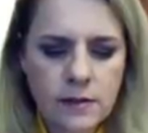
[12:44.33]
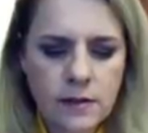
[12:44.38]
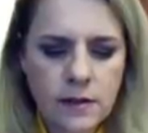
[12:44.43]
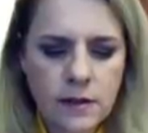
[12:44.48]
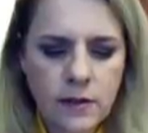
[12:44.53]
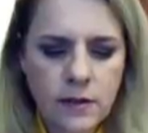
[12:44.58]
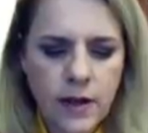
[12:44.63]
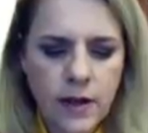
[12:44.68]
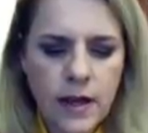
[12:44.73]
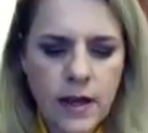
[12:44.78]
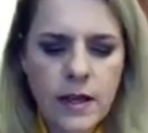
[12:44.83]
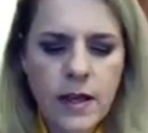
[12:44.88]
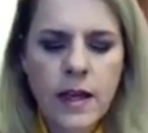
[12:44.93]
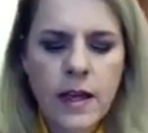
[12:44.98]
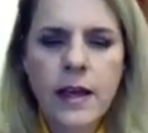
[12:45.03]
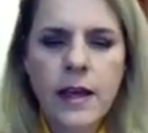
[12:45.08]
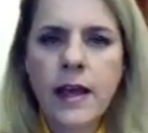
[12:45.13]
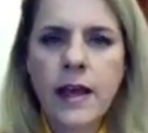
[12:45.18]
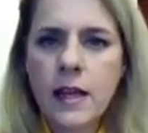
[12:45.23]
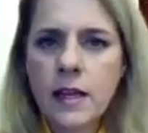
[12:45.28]
Okay,
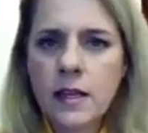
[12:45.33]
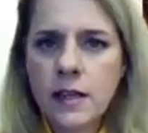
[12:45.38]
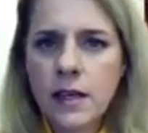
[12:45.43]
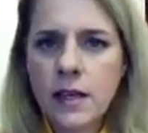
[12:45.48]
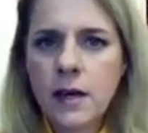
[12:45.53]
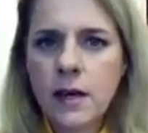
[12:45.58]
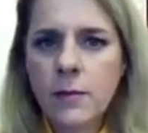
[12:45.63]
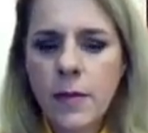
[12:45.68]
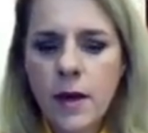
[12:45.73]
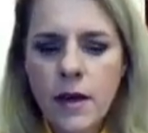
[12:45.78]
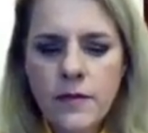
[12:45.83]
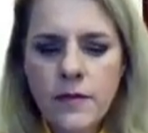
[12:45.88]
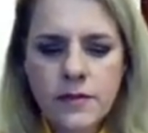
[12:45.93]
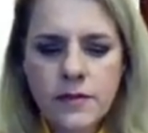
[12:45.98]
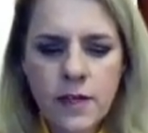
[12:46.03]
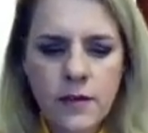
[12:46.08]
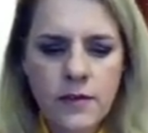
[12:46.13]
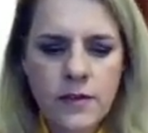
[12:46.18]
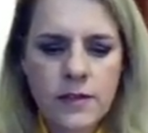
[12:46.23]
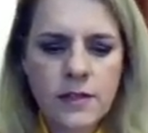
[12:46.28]
anything above
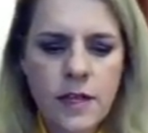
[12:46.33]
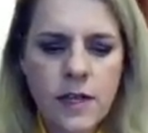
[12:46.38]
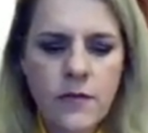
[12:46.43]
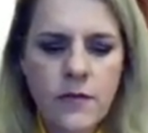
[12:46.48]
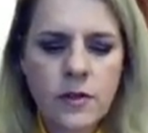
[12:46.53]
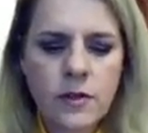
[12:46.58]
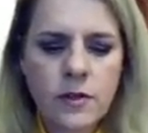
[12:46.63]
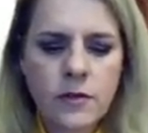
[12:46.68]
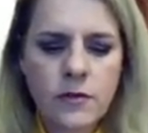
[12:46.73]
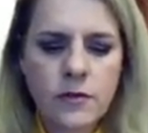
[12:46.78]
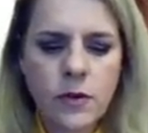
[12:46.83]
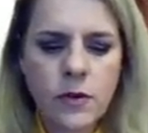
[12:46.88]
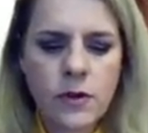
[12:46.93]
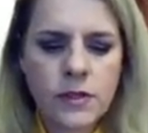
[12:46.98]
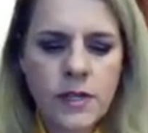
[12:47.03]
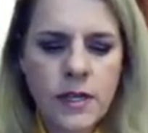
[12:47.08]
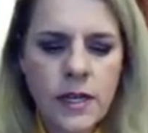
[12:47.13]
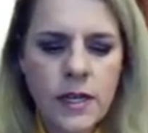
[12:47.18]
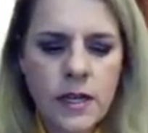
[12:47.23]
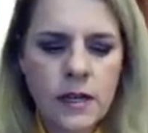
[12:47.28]
7, 7 to
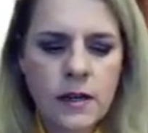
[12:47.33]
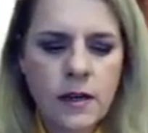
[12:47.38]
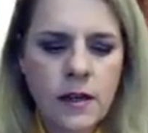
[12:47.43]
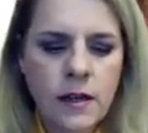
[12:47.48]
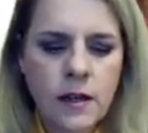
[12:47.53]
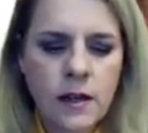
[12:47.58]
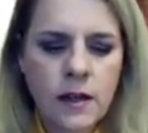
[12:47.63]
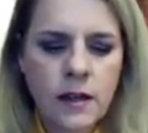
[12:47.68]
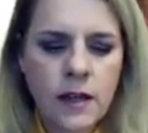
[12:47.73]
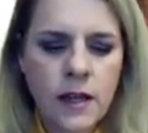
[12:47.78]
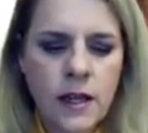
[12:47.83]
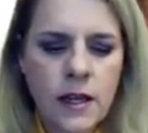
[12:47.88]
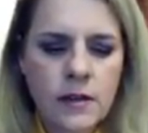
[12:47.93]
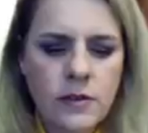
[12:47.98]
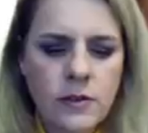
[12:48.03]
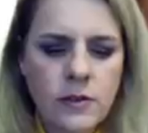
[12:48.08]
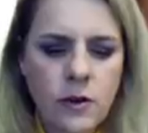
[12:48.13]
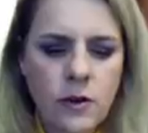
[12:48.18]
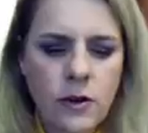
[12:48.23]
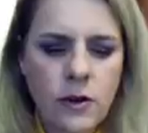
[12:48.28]
14,
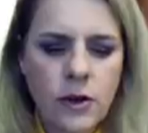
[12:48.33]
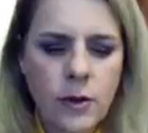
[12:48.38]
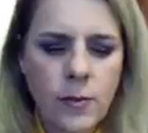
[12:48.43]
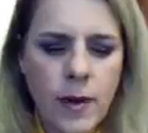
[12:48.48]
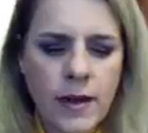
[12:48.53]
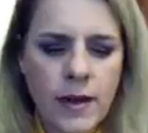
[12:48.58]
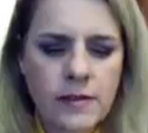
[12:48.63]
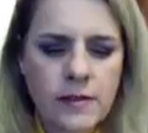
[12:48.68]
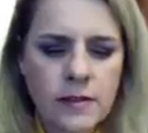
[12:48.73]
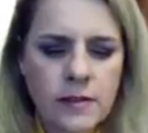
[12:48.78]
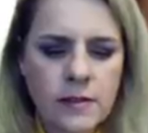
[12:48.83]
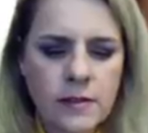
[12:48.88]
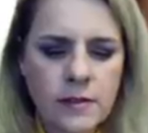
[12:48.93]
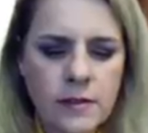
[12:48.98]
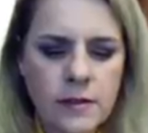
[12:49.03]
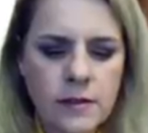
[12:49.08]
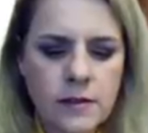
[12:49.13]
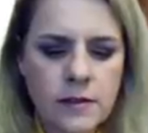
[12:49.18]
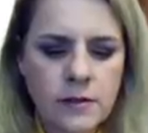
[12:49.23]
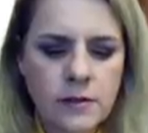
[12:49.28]
these are your
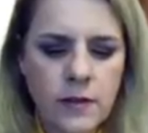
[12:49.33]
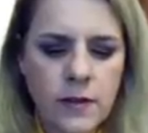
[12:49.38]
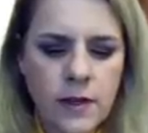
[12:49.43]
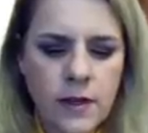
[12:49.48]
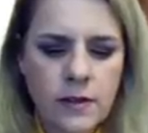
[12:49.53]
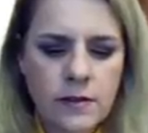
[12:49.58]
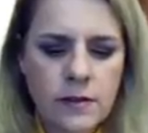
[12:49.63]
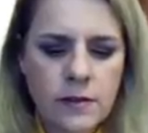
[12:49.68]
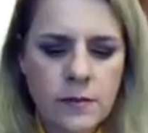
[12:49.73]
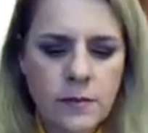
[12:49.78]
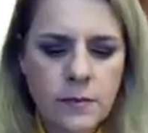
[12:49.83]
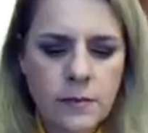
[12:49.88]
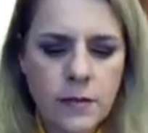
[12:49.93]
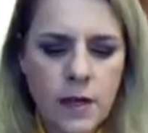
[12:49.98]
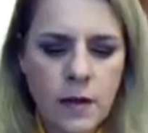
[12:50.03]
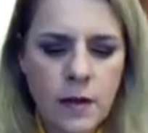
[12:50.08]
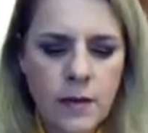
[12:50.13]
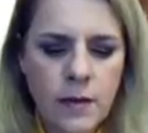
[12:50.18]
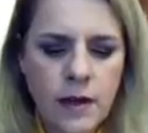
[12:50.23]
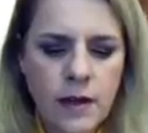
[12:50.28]
bases. So this is
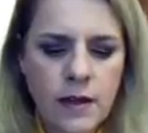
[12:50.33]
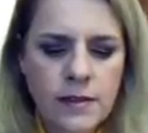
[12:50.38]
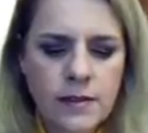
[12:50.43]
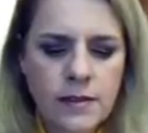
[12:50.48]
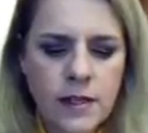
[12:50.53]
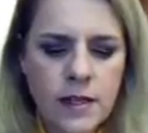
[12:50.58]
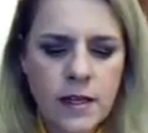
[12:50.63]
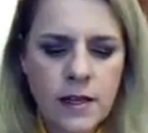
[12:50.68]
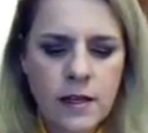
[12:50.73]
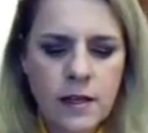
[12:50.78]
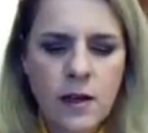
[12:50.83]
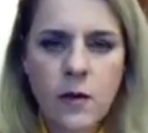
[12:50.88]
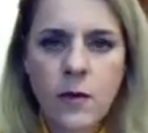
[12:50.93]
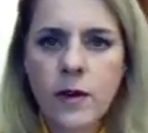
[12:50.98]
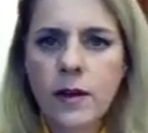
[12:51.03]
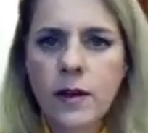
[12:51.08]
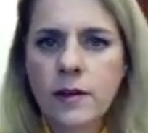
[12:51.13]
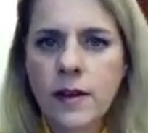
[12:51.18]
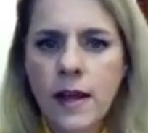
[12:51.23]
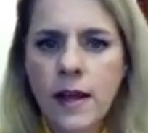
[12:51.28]
becoming acidic,
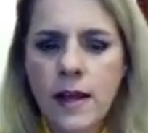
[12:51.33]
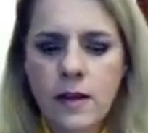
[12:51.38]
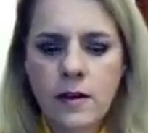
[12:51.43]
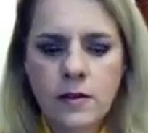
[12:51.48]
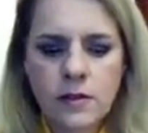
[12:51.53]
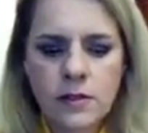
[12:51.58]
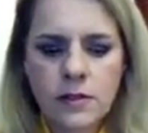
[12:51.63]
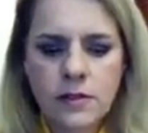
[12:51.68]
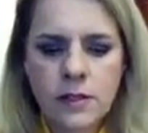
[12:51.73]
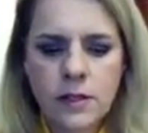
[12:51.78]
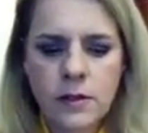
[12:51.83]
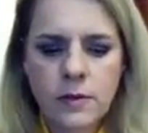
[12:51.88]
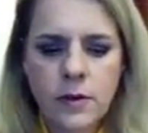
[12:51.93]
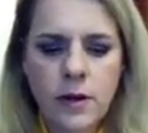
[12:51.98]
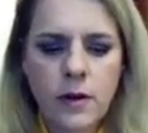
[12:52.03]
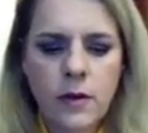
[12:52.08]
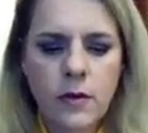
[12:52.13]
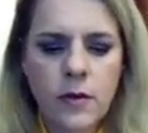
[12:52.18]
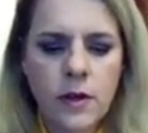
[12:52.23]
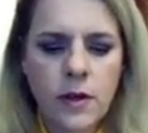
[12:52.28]
going down to
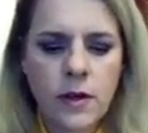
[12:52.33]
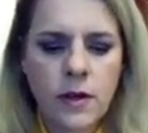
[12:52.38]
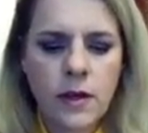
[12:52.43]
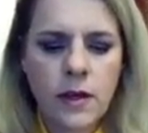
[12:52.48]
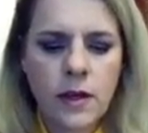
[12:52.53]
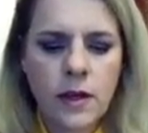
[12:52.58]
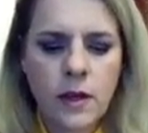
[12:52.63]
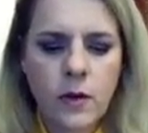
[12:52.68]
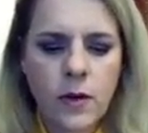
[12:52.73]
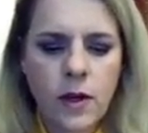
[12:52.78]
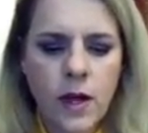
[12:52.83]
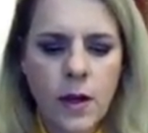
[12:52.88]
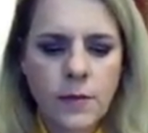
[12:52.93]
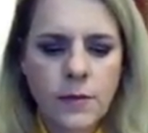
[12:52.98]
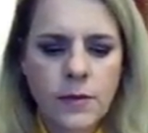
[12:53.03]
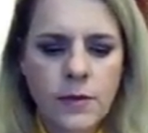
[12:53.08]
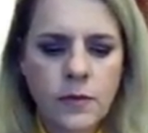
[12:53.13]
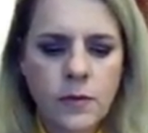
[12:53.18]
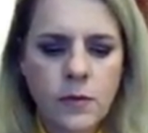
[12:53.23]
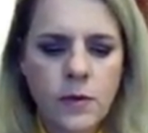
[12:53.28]
0, and going up
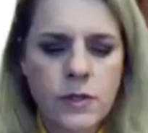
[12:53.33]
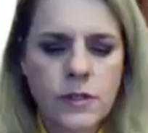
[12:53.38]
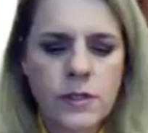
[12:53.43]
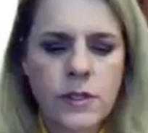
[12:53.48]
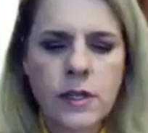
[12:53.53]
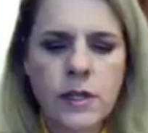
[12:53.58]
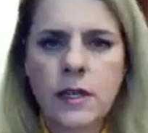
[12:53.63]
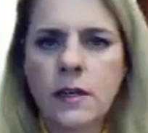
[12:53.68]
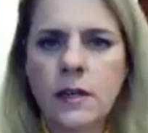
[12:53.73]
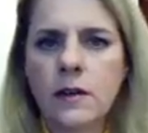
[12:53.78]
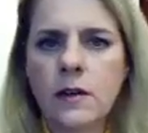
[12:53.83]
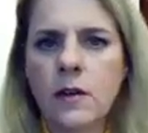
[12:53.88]
to 14